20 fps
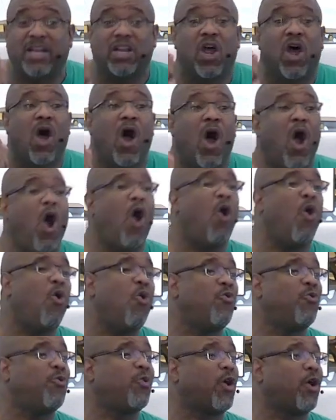
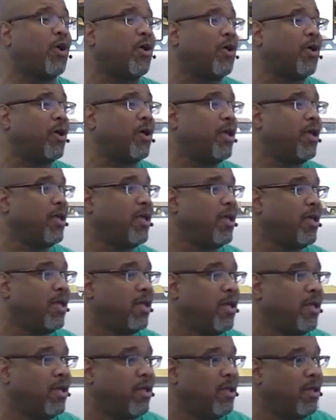over.
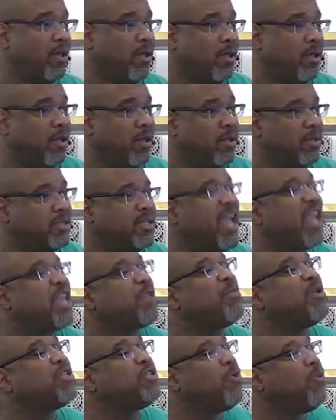Take me
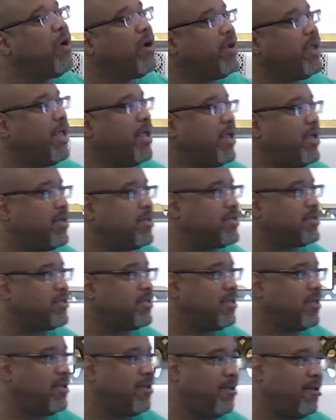to where he is.
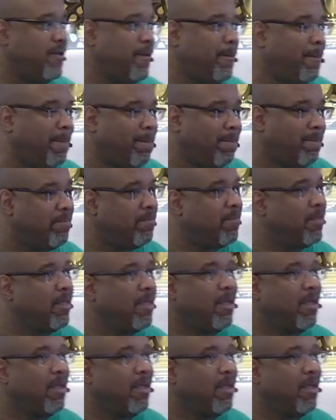And the